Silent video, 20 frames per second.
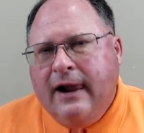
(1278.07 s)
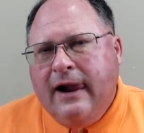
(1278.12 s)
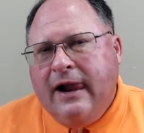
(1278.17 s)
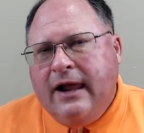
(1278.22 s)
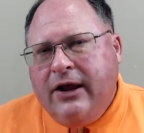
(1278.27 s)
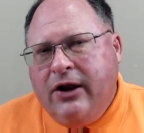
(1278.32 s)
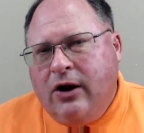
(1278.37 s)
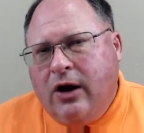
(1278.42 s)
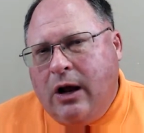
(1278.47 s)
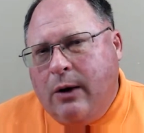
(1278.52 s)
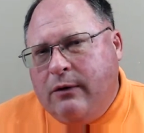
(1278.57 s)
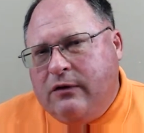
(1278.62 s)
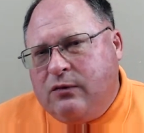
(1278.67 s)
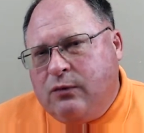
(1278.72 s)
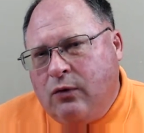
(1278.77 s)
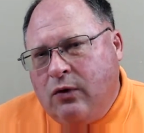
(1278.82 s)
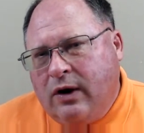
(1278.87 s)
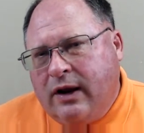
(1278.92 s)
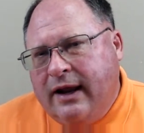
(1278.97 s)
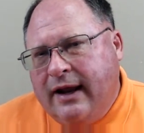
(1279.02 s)
I was
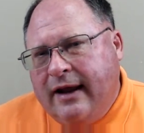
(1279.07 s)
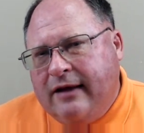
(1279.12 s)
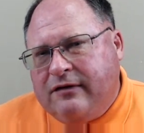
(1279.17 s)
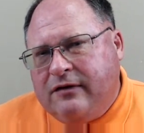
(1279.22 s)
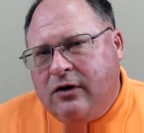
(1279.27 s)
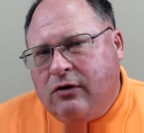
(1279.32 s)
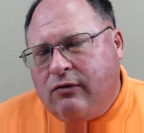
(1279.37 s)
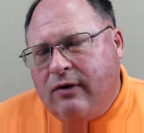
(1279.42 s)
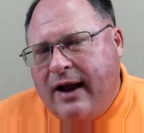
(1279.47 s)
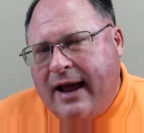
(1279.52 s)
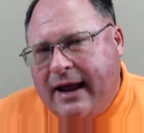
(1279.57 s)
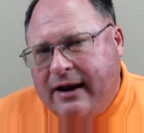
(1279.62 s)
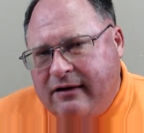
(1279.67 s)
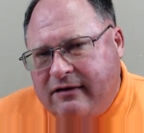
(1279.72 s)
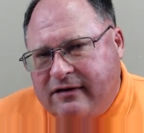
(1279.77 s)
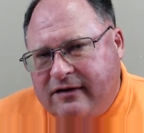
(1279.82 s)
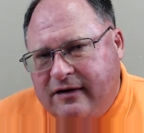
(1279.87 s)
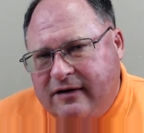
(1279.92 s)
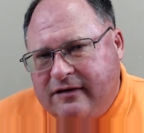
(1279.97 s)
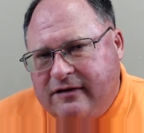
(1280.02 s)
working as a grad
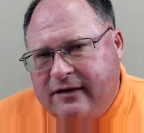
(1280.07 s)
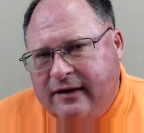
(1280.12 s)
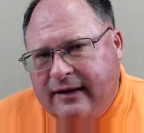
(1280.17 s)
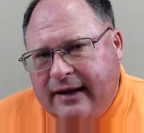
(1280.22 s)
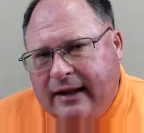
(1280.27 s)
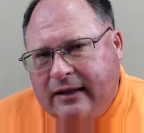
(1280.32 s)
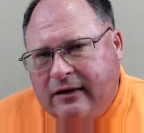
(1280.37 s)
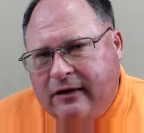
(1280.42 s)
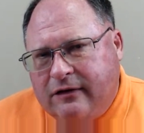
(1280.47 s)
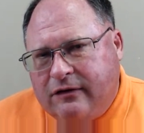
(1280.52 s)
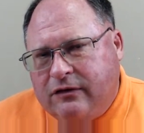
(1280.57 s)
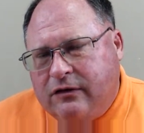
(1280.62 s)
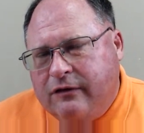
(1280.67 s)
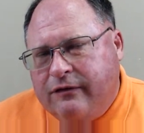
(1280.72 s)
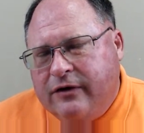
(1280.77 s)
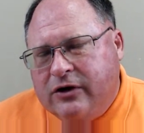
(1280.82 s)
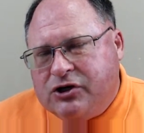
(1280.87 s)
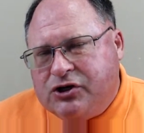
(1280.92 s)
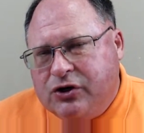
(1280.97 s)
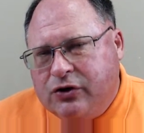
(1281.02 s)
assistant at this
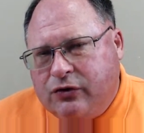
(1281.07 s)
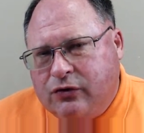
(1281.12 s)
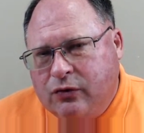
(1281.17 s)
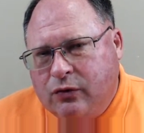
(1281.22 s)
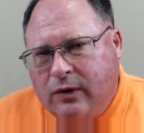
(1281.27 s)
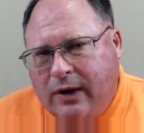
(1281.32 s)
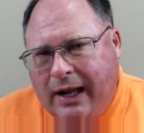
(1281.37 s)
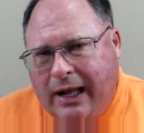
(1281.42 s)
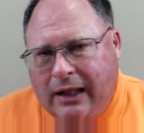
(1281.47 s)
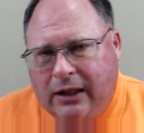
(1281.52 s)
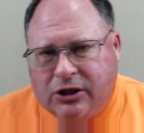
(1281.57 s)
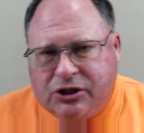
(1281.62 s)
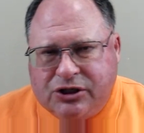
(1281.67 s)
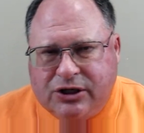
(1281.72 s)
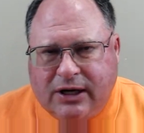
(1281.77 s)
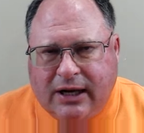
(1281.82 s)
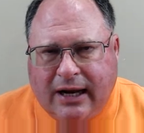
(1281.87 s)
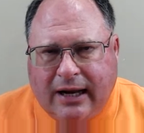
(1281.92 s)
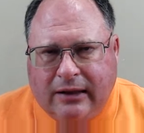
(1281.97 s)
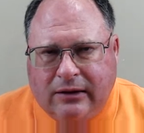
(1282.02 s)
Division II college in
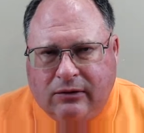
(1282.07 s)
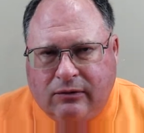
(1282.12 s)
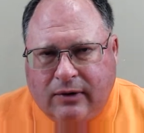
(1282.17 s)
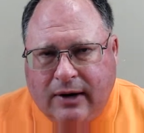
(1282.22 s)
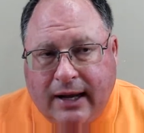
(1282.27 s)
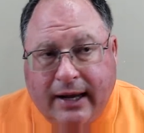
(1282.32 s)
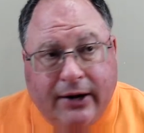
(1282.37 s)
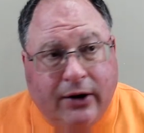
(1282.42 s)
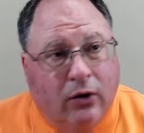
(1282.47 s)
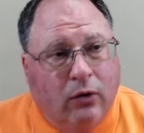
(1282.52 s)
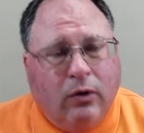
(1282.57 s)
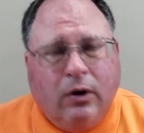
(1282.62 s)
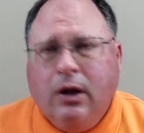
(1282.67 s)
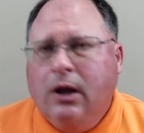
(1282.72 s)
Colorado.